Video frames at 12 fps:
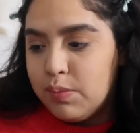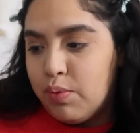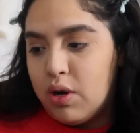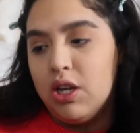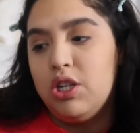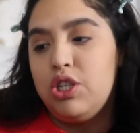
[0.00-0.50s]

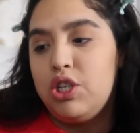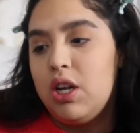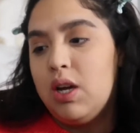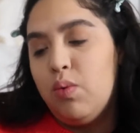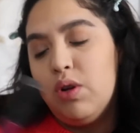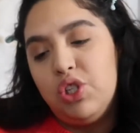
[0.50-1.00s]
brush,
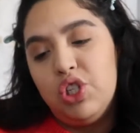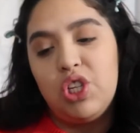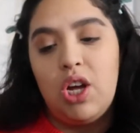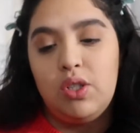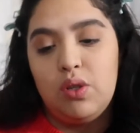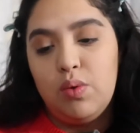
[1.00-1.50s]
which is
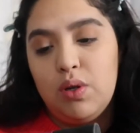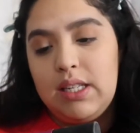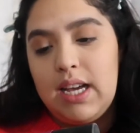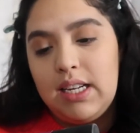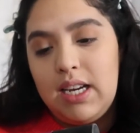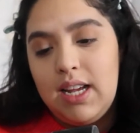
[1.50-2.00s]
also Real
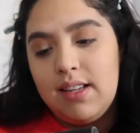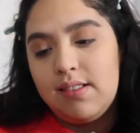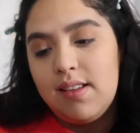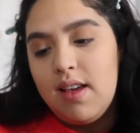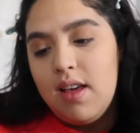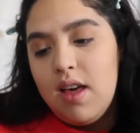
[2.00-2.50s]
Techniques,
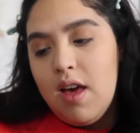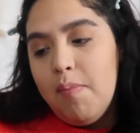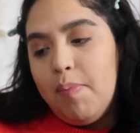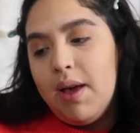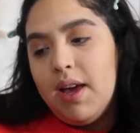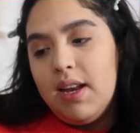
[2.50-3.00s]

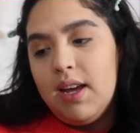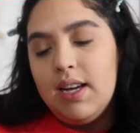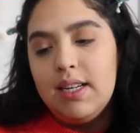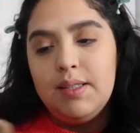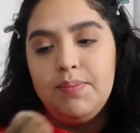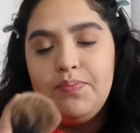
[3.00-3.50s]
but
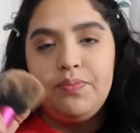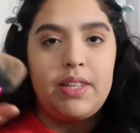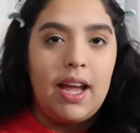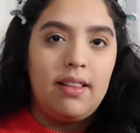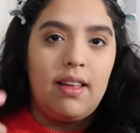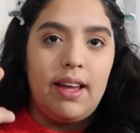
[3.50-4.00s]

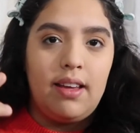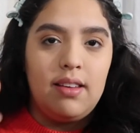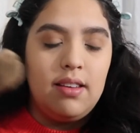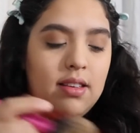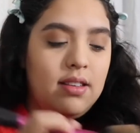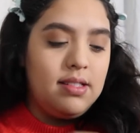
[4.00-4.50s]
I like
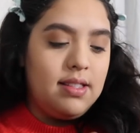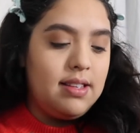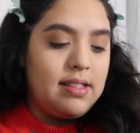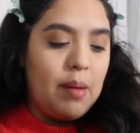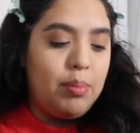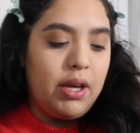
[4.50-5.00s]
this
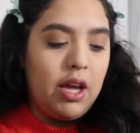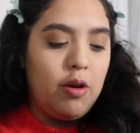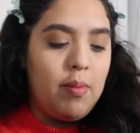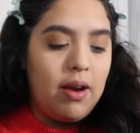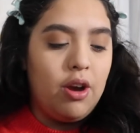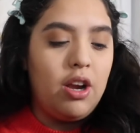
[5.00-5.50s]
applicator
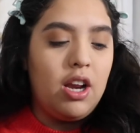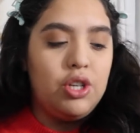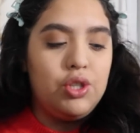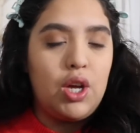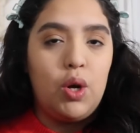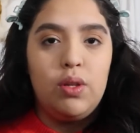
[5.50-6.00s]
better, and I
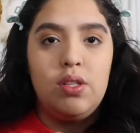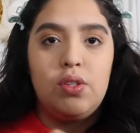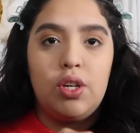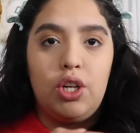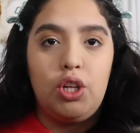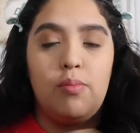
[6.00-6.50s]
just go in
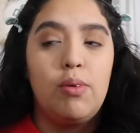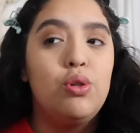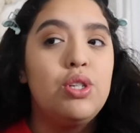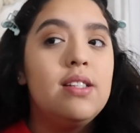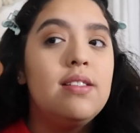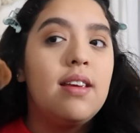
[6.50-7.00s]
circular
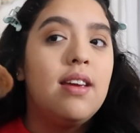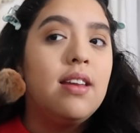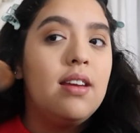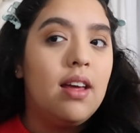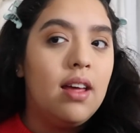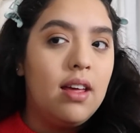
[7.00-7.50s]
motions
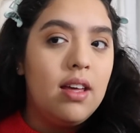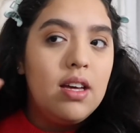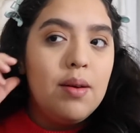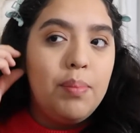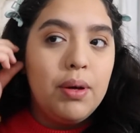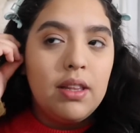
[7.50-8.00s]
and
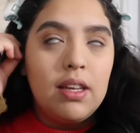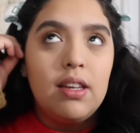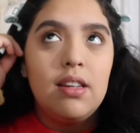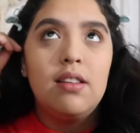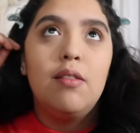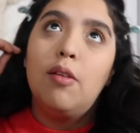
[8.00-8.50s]
put
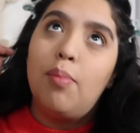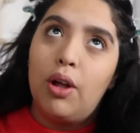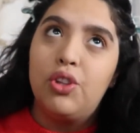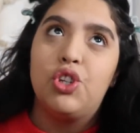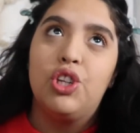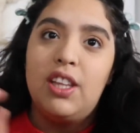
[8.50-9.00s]
the
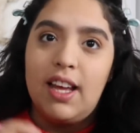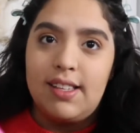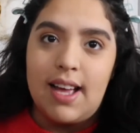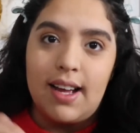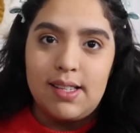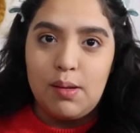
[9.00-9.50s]
bronzer in the
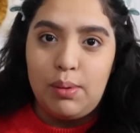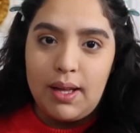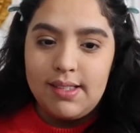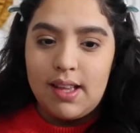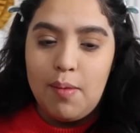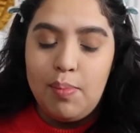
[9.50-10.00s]
exact same
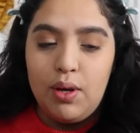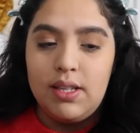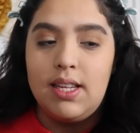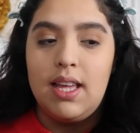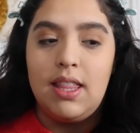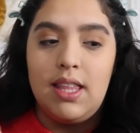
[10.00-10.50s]
place I
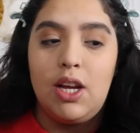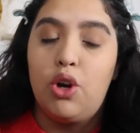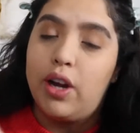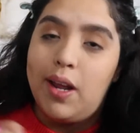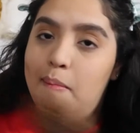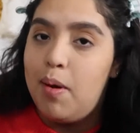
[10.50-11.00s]
put the
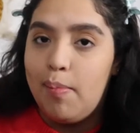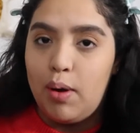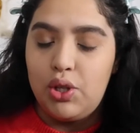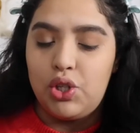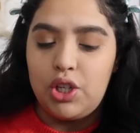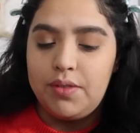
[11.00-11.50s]
cream
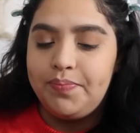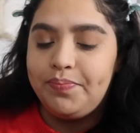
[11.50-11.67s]
bronzer.